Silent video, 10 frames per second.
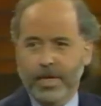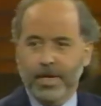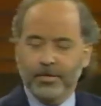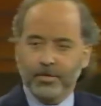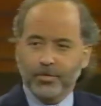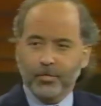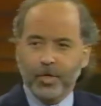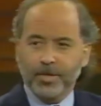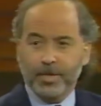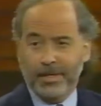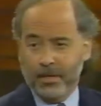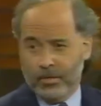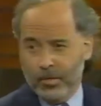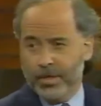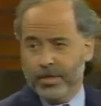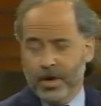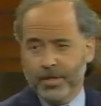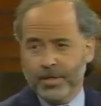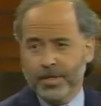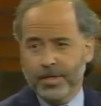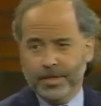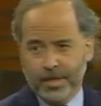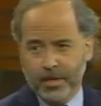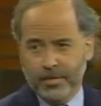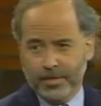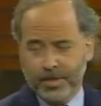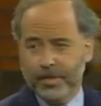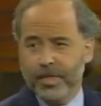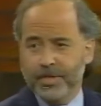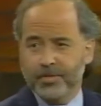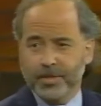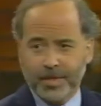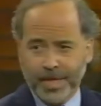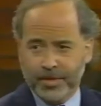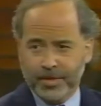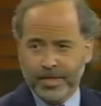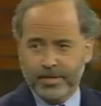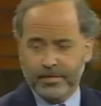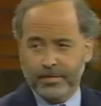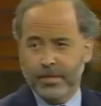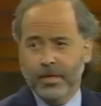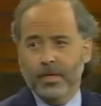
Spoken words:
And it destroys, according to our studies at our Skin and Laser Aesthetics Center,